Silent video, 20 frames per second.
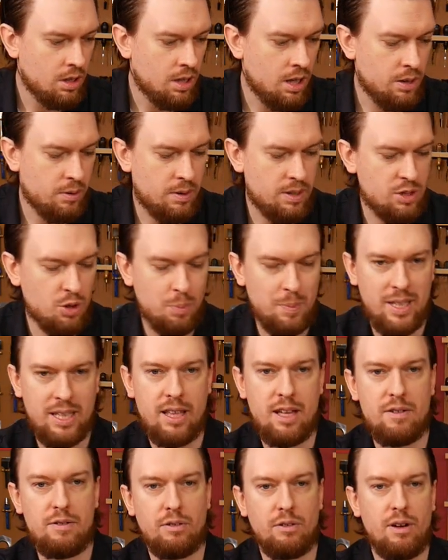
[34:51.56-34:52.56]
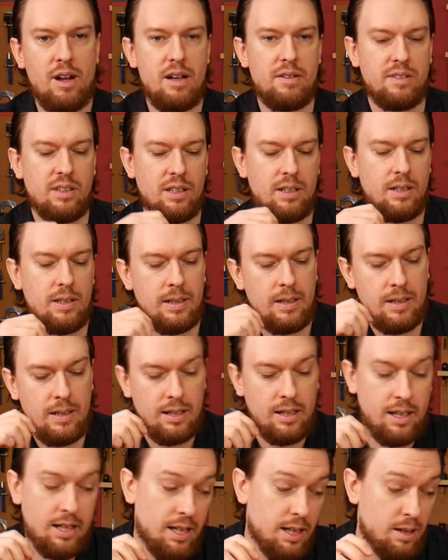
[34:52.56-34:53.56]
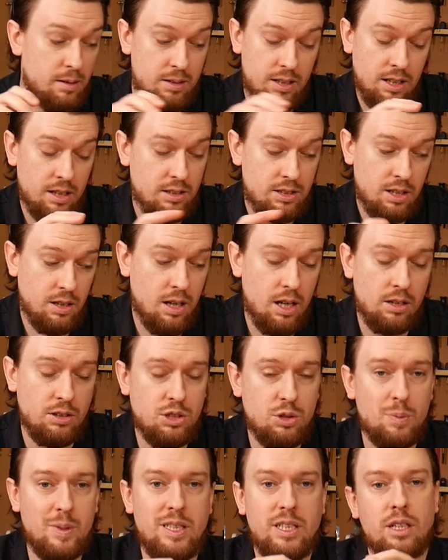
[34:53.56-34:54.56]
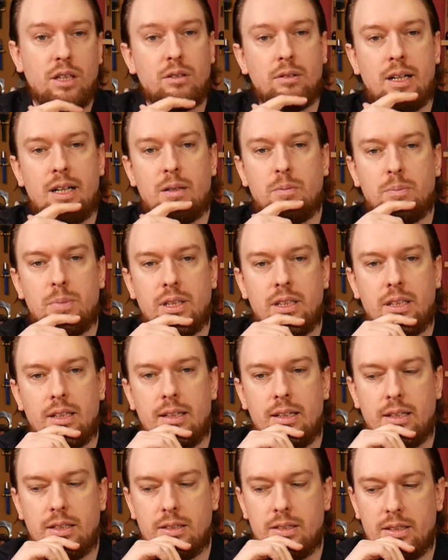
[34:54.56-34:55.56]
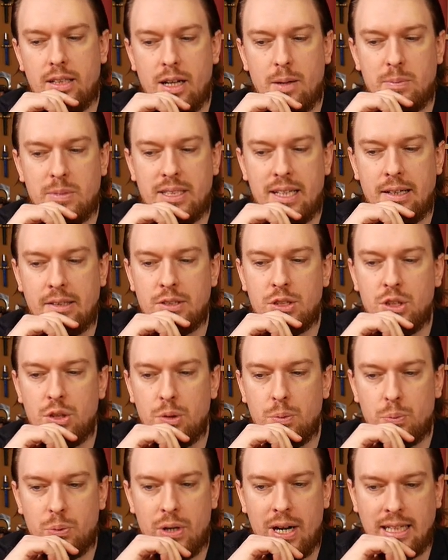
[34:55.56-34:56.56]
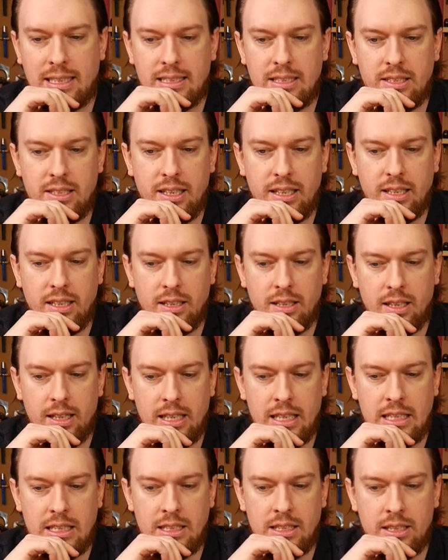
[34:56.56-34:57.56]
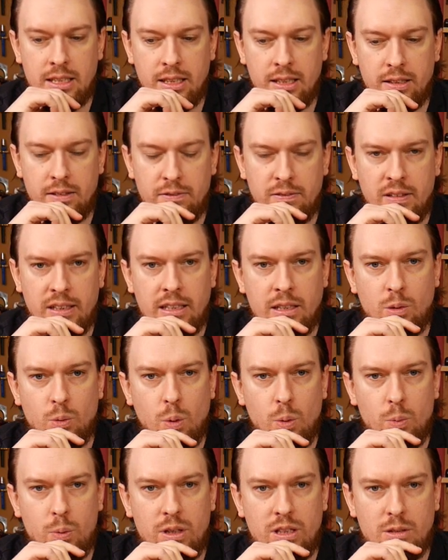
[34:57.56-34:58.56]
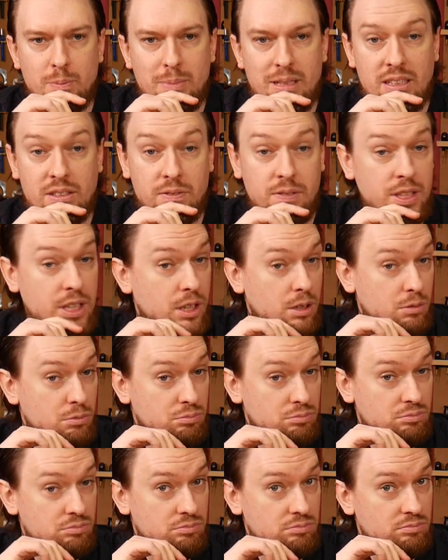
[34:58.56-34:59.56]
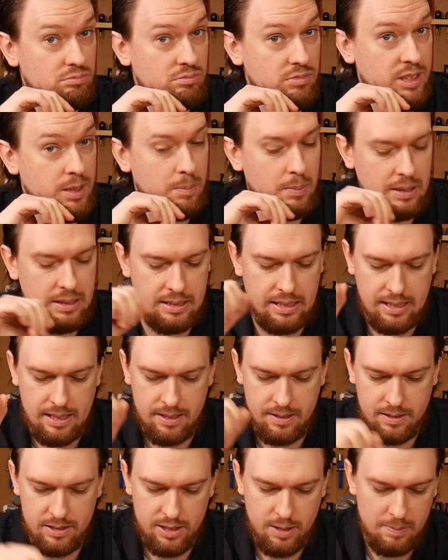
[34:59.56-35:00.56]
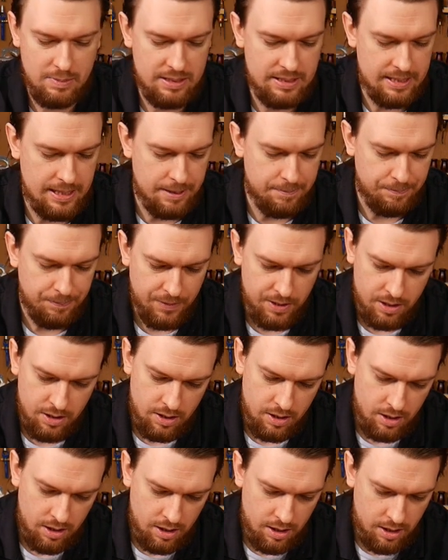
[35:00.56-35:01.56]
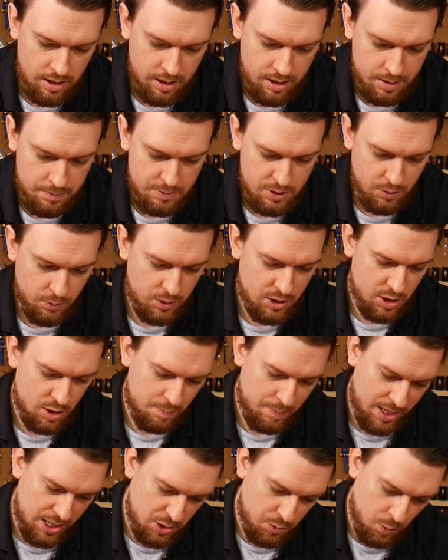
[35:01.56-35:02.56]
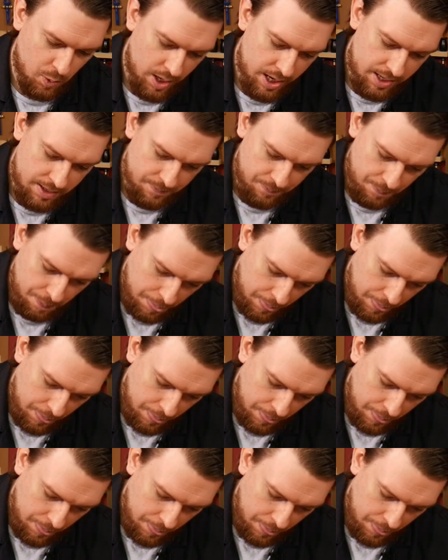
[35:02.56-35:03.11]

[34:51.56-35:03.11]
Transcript: Otherwise, I'll be there forever. Uh, you know, so I'll switch it around, but it comes down to practicing and uh, finding what works best for you. Simple as that. Simple as that. Um, so, what's the best way?